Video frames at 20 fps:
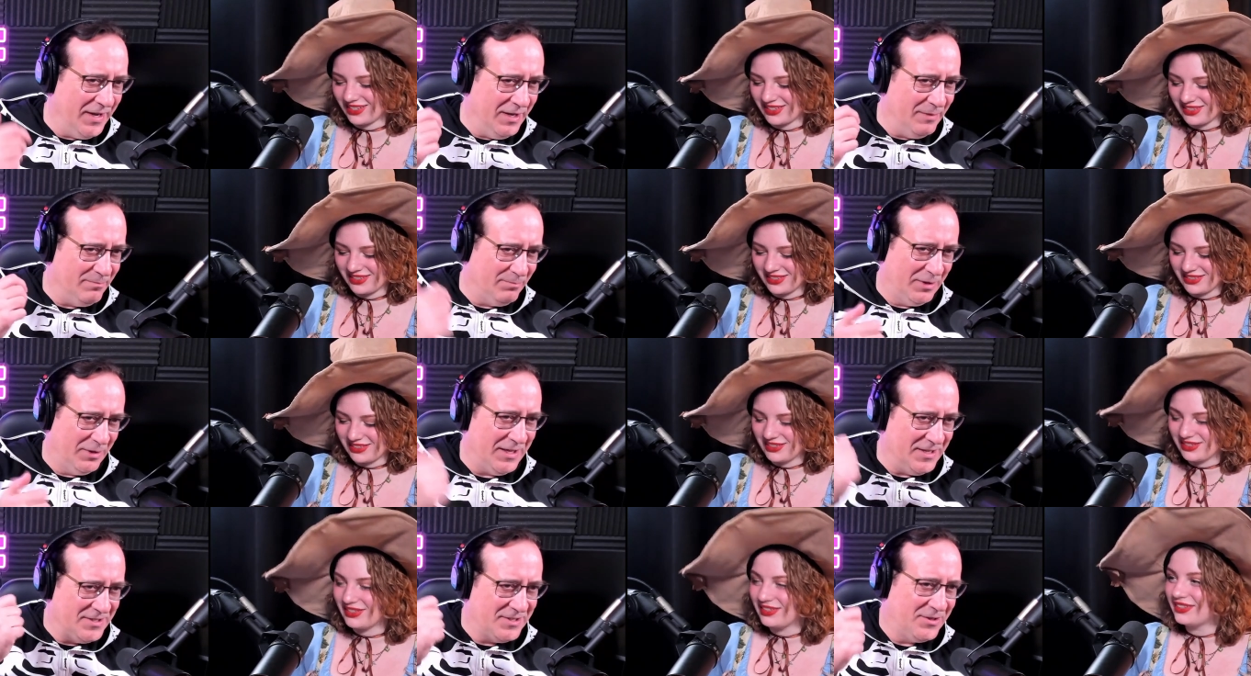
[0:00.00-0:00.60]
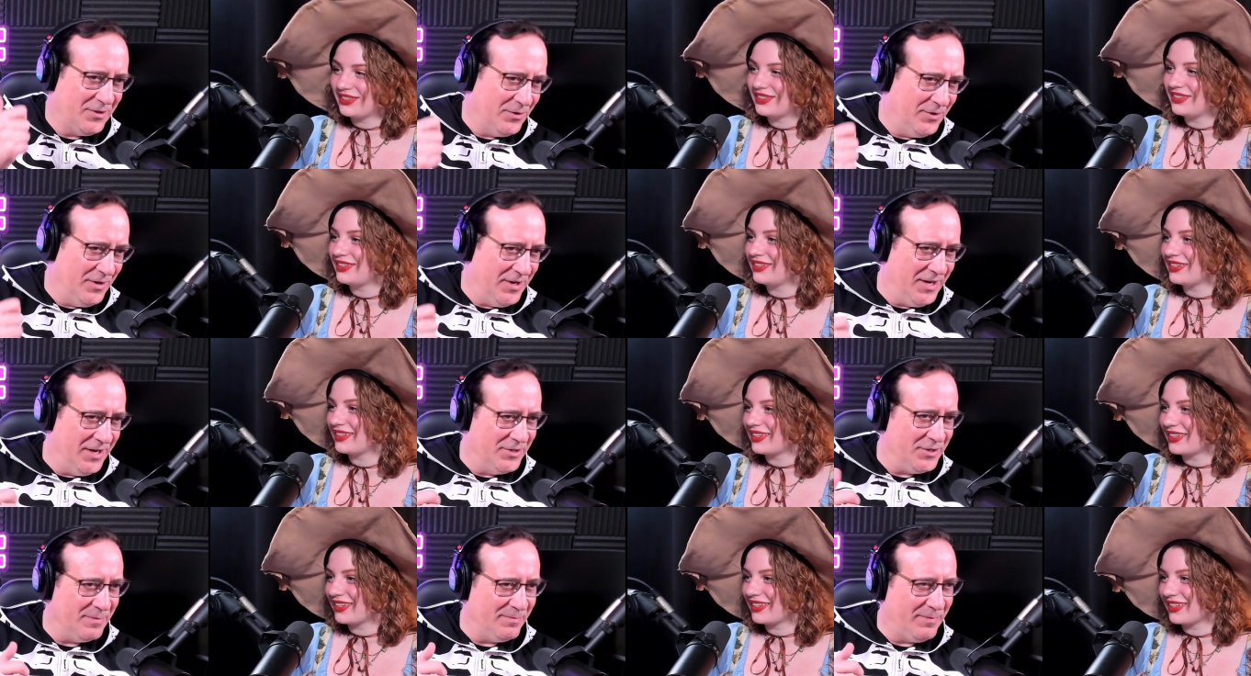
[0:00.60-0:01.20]
Speaker 1: hit plus
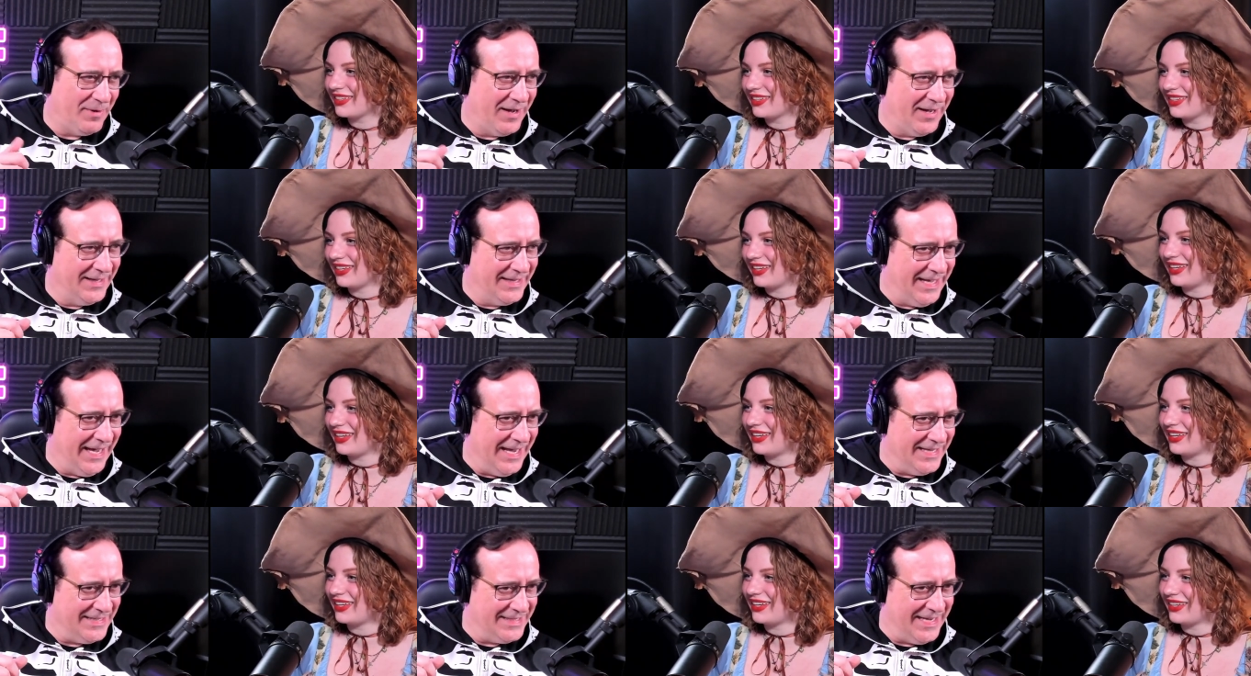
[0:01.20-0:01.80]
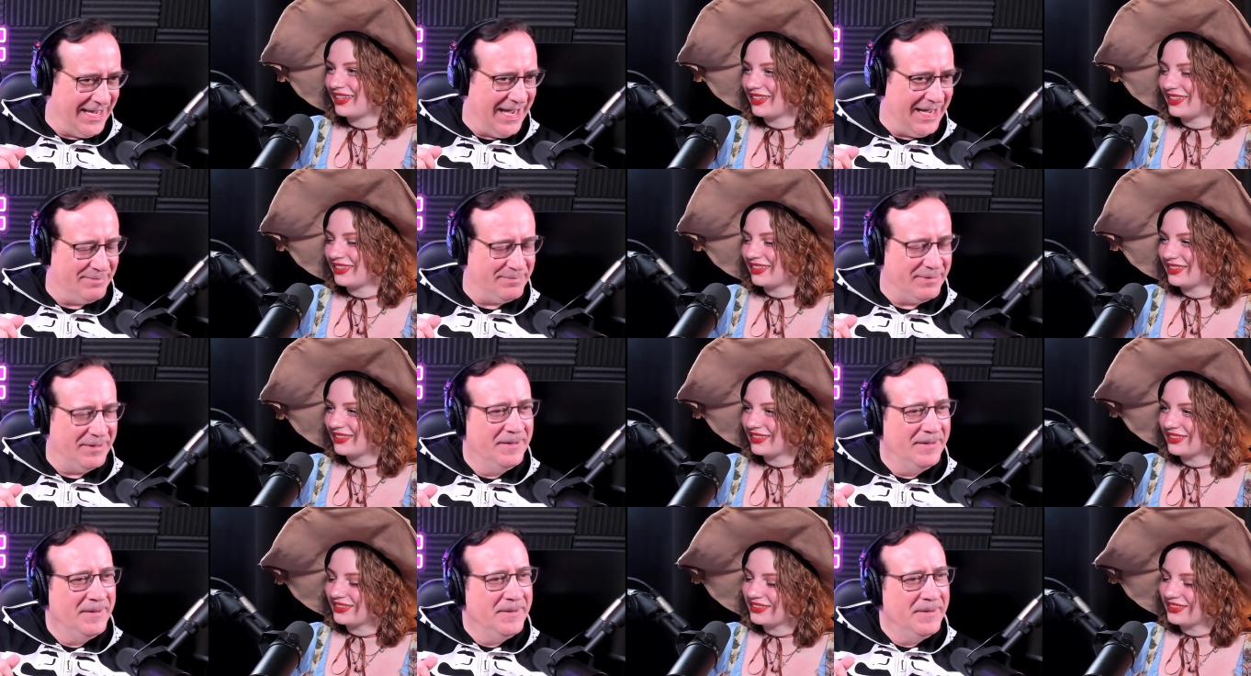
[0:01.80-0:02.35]
30 on your podcast app.